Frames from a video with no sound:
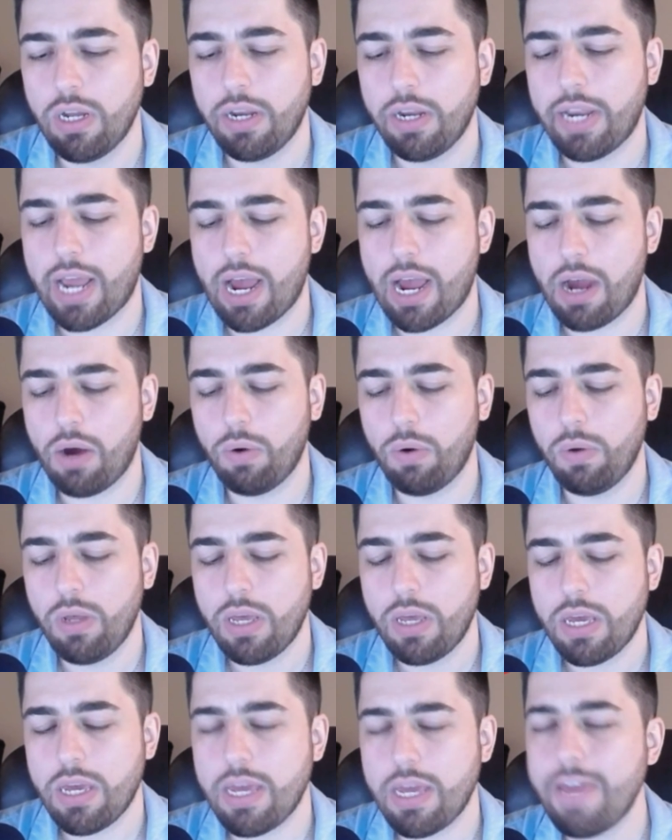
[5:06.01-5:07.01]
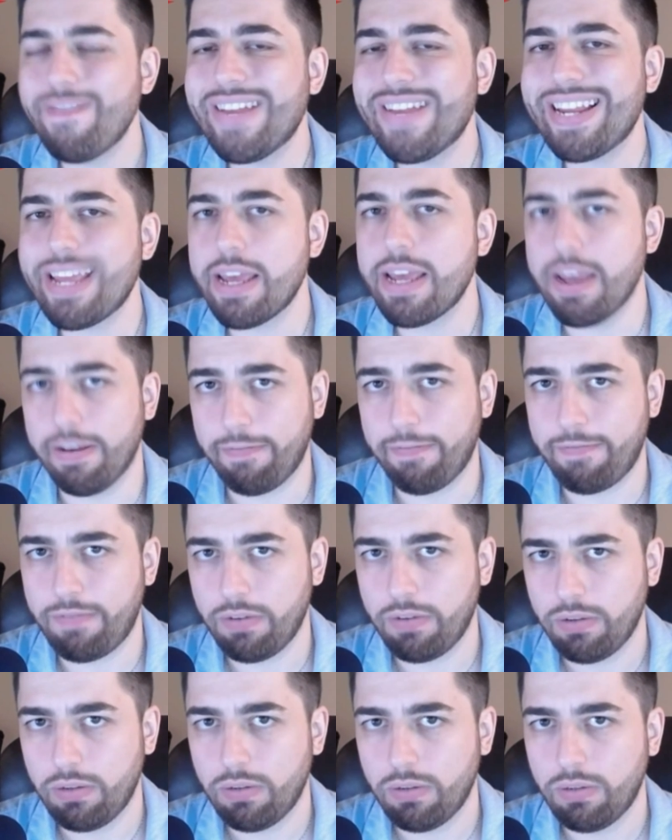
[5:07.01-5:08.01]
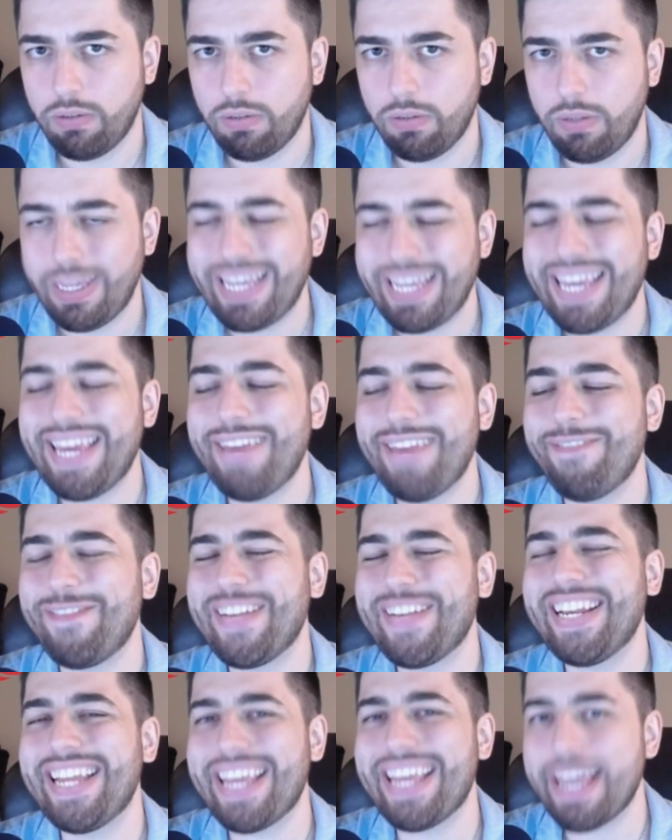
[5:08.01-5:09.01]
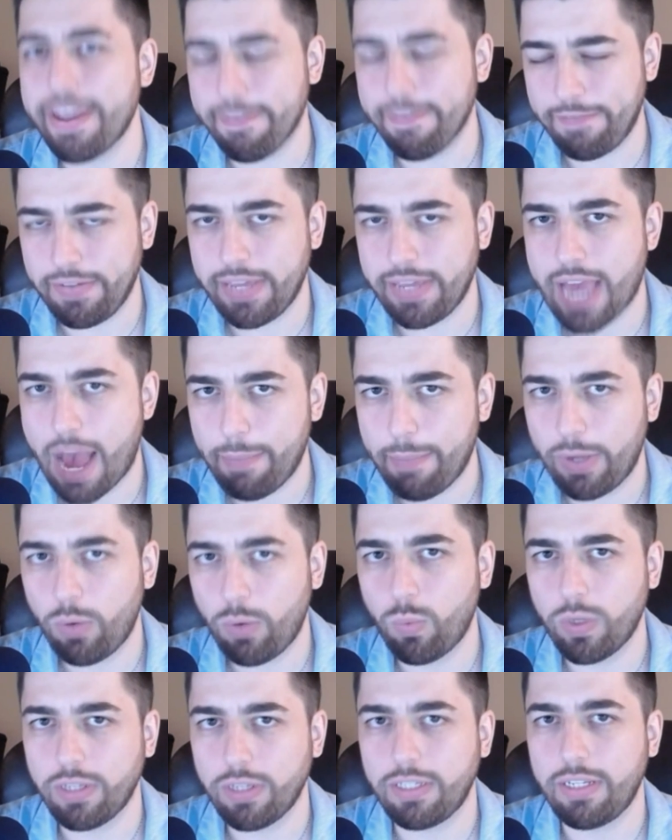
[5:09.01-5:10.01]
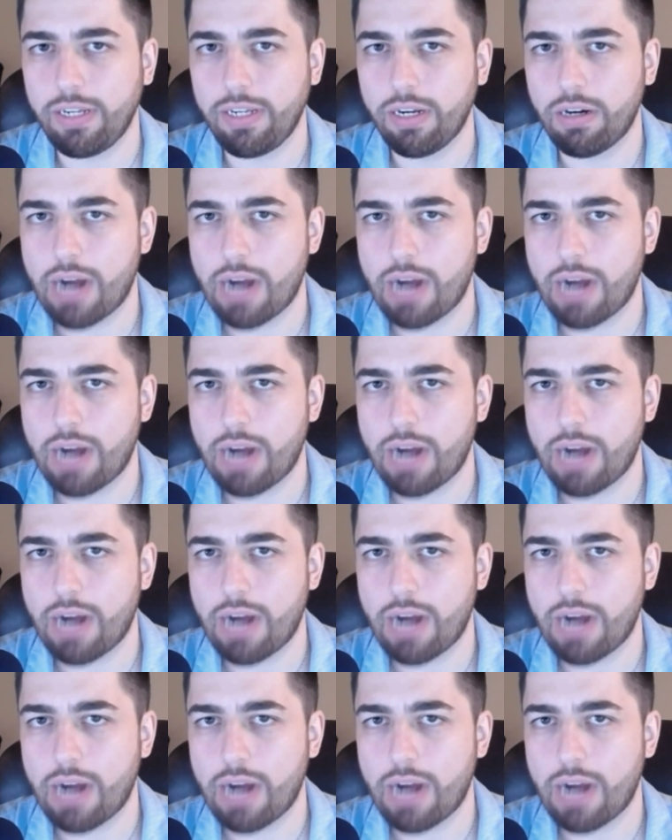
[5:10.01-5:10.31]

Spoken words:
Now, even if Yamin was here,